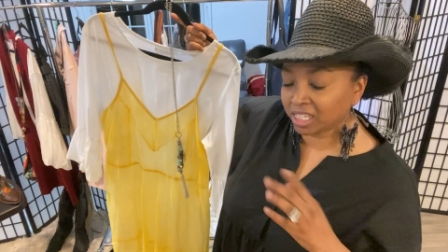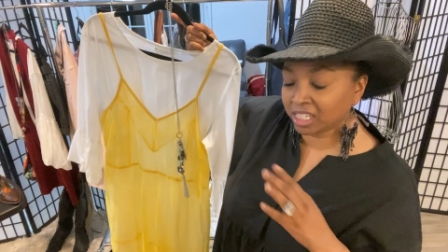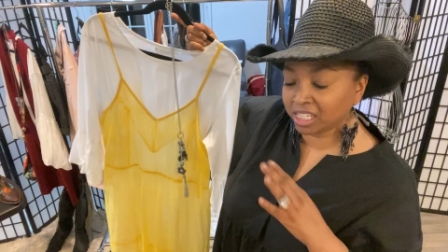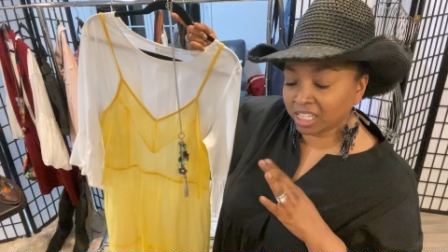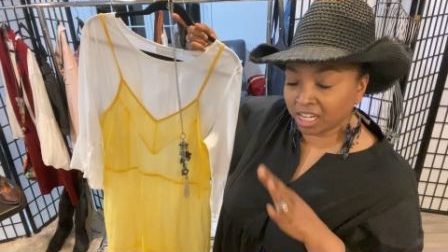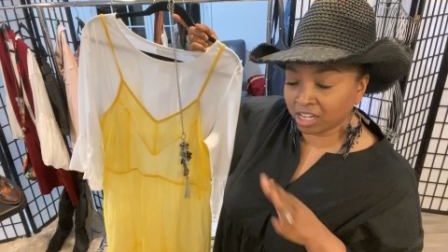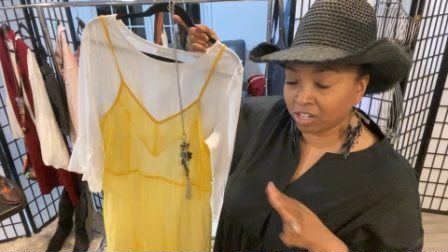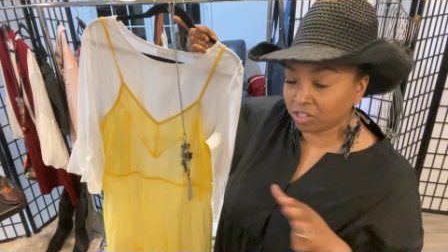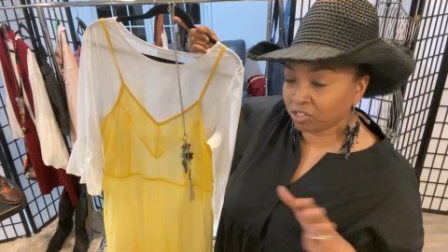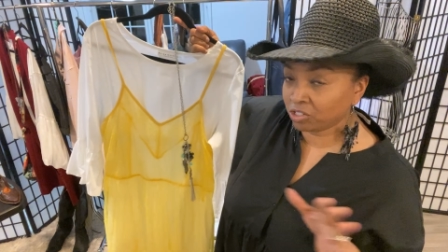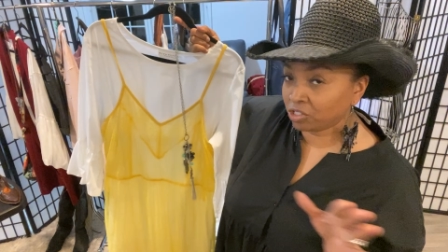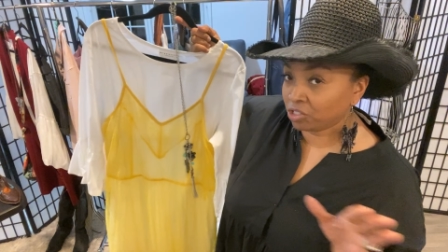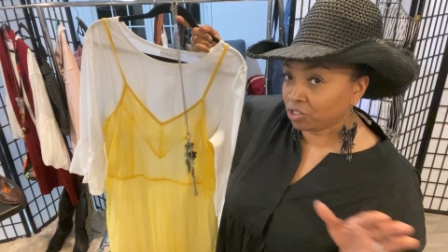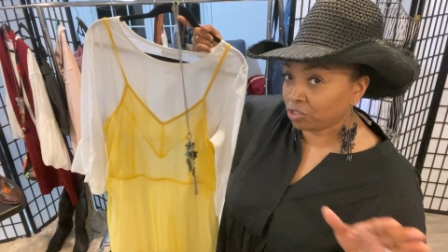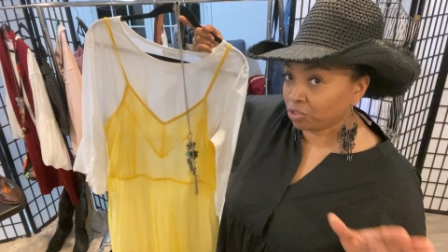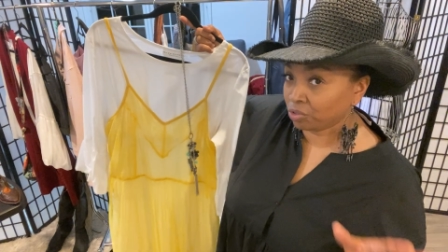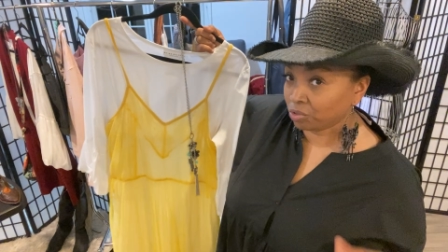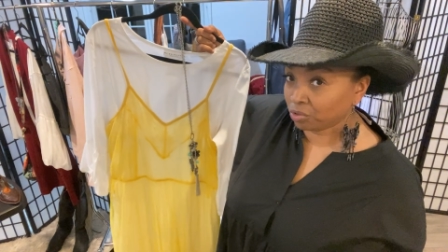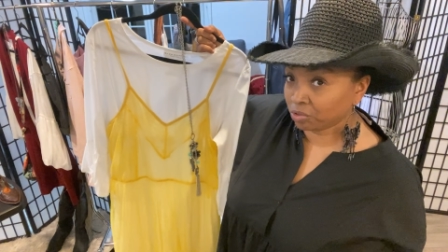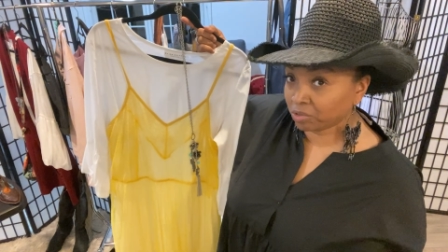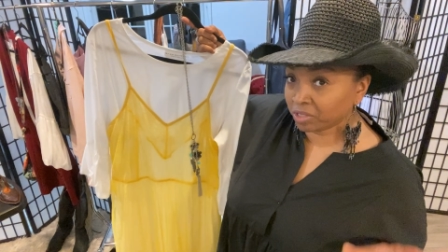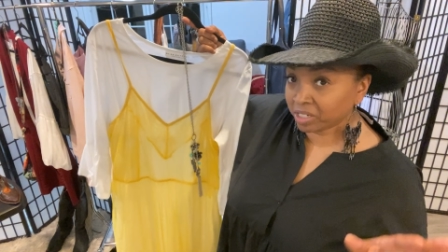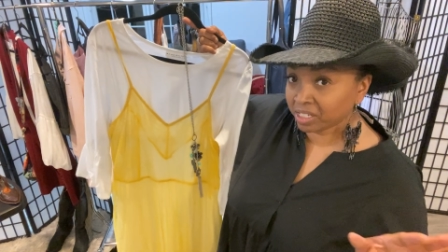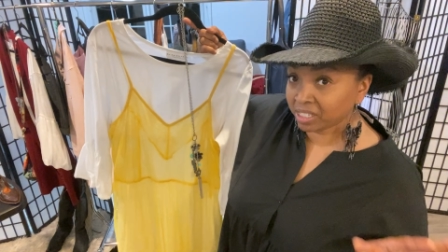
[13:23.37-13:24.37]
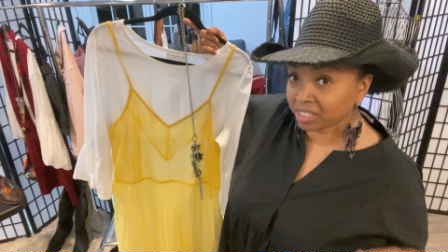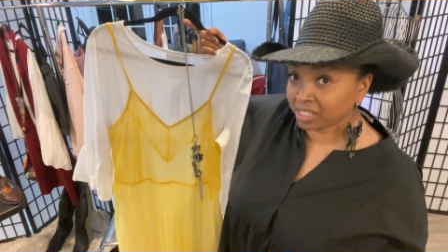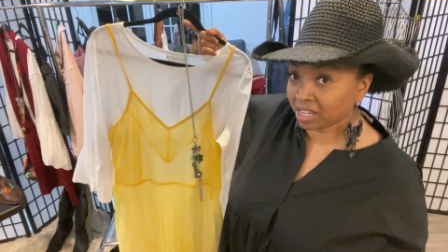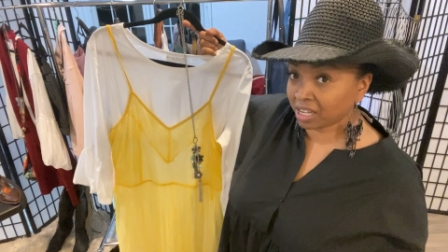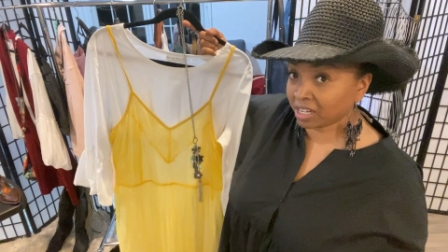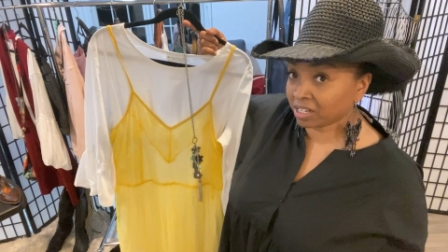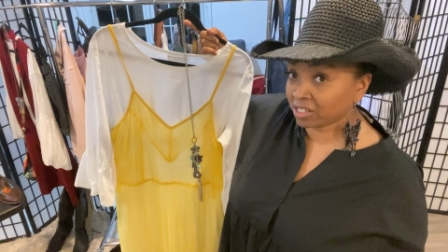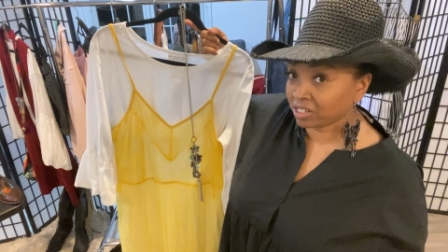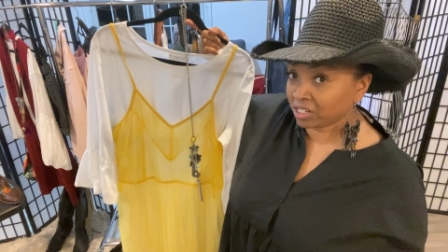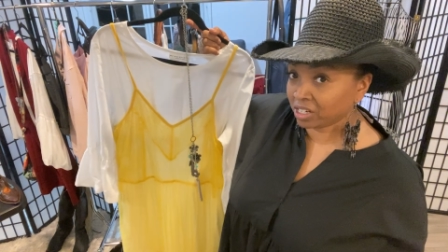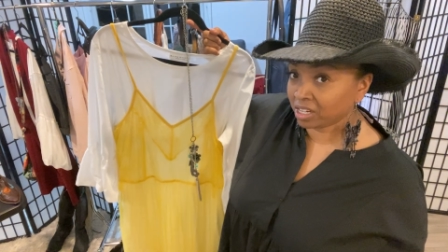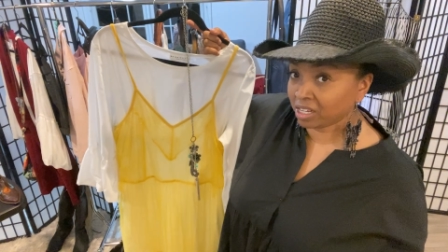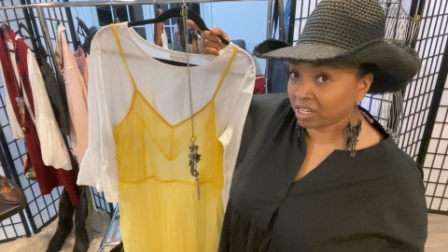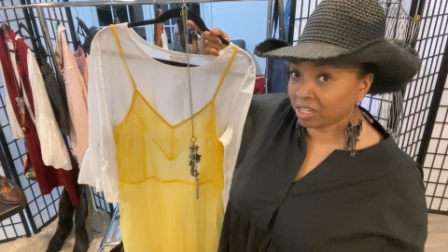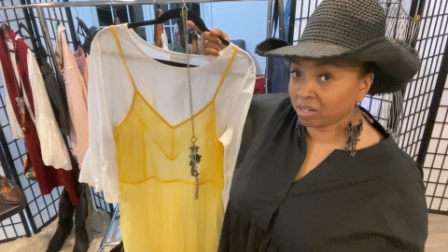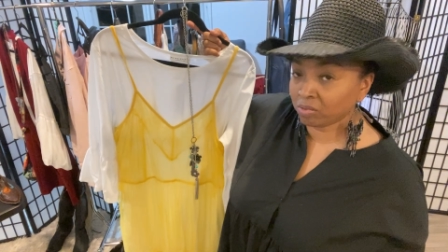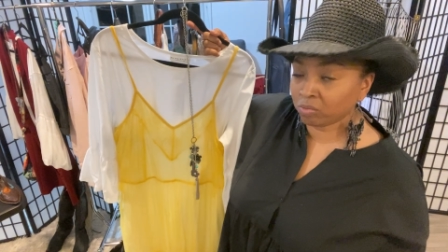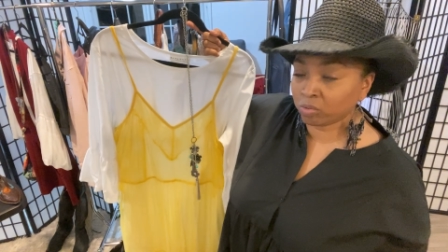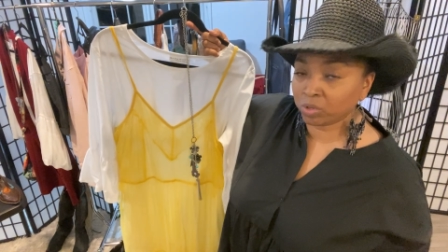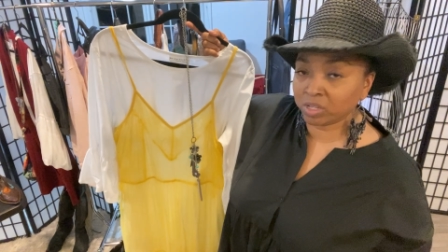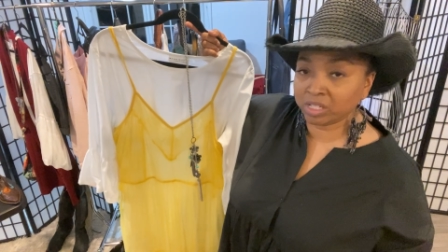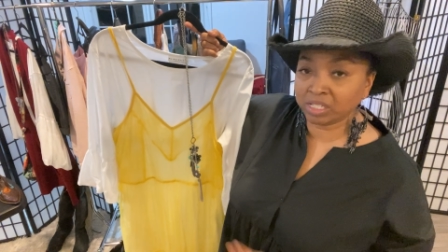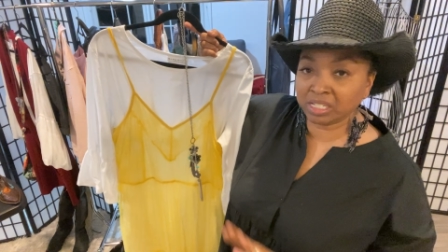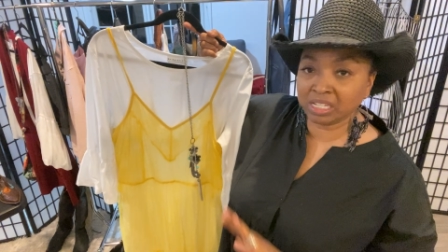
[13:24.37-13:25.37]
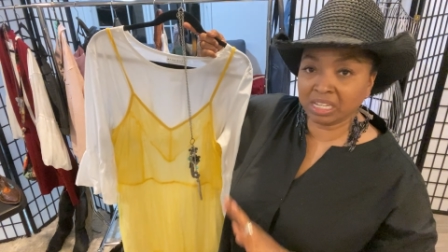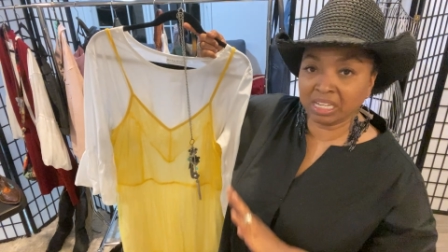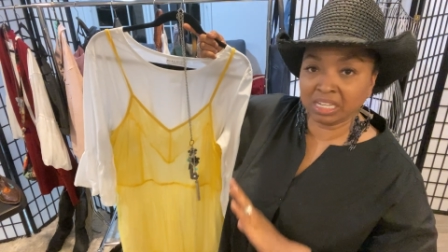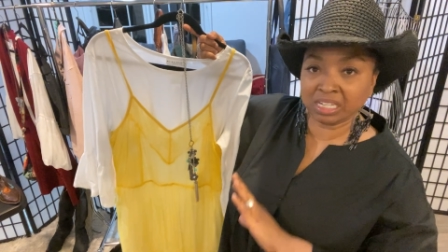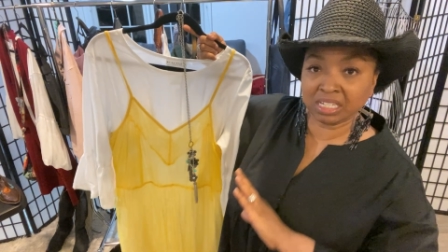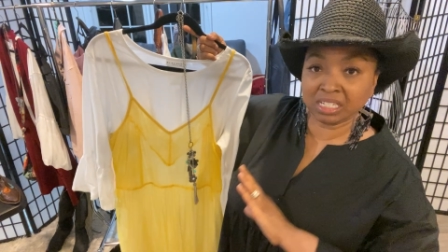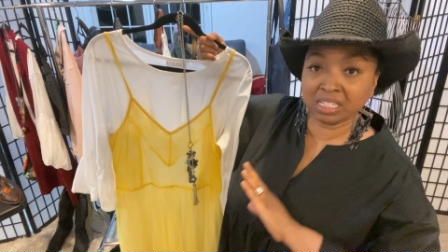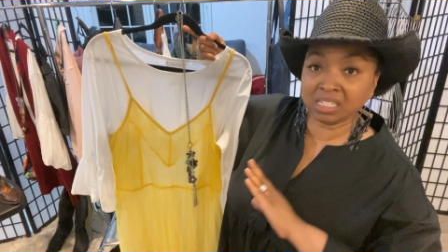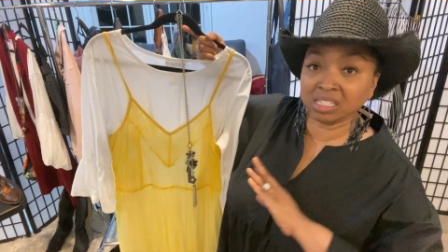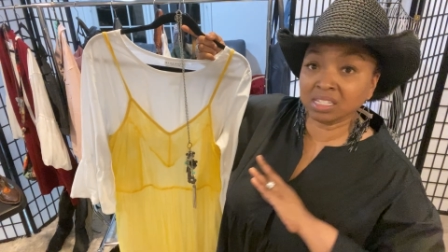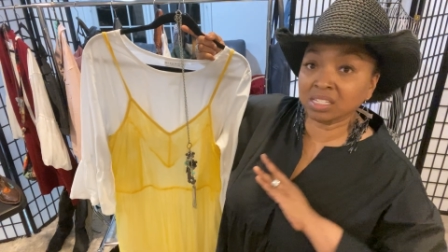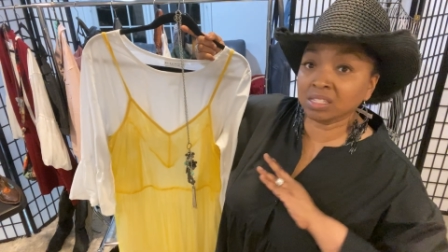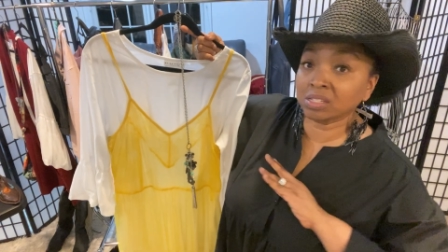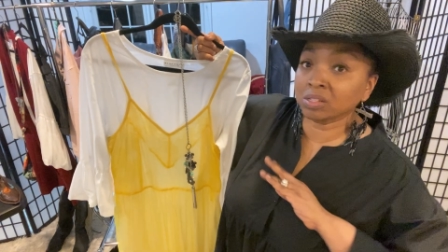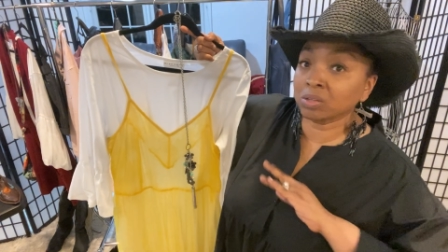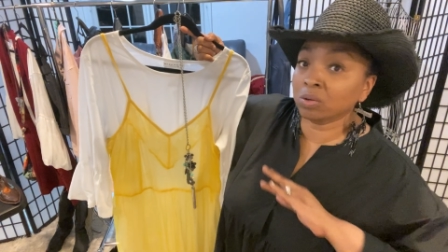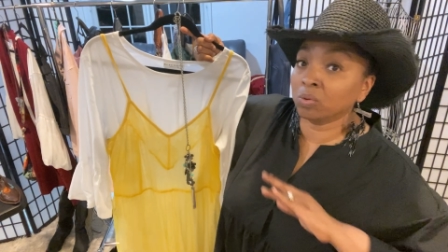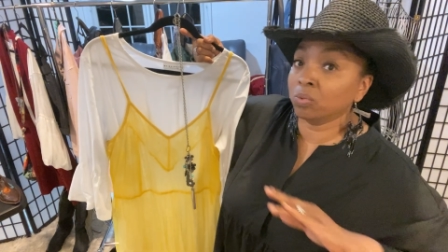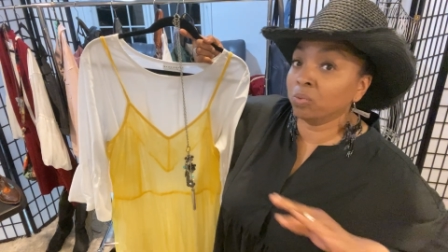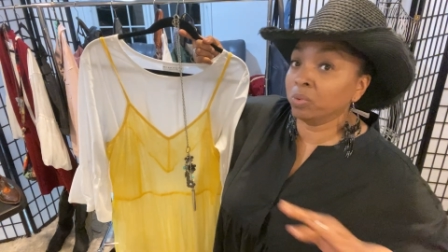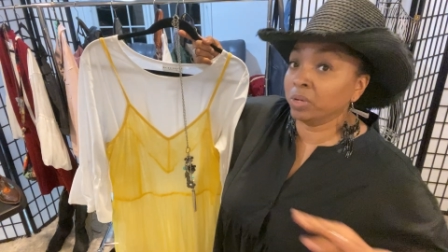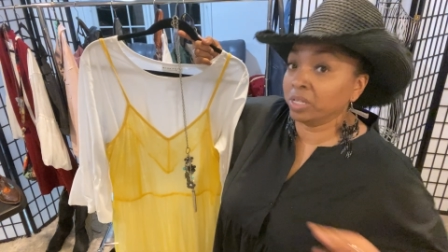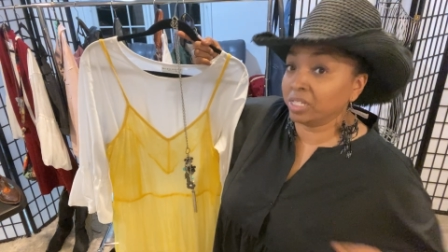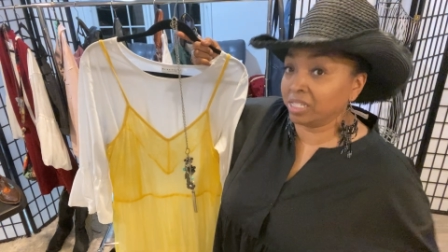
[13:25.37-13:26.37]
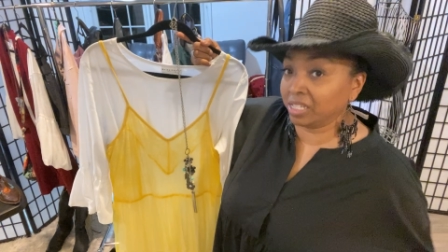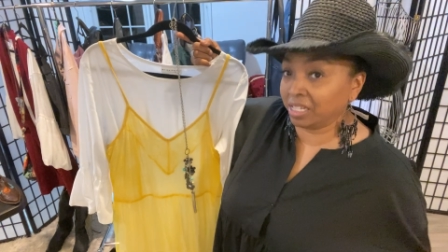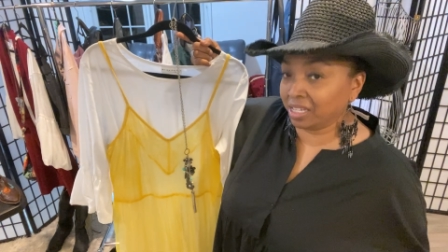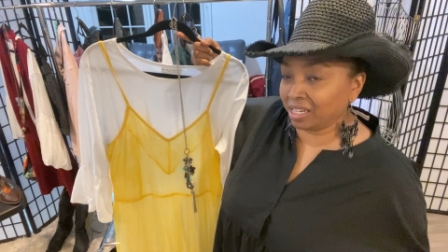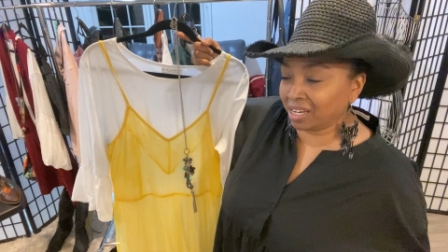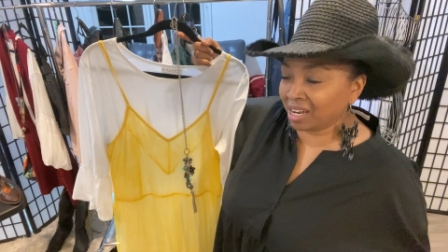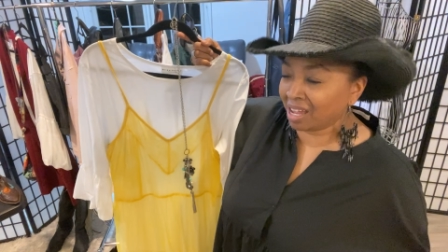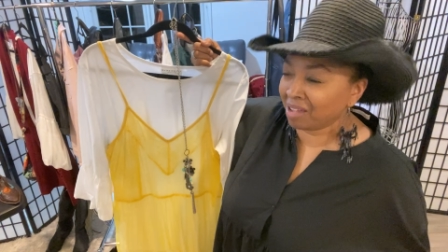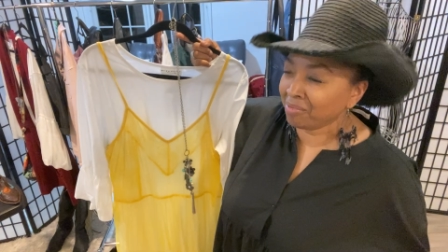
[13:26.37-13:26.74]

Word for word: their jewelry section was exquisite.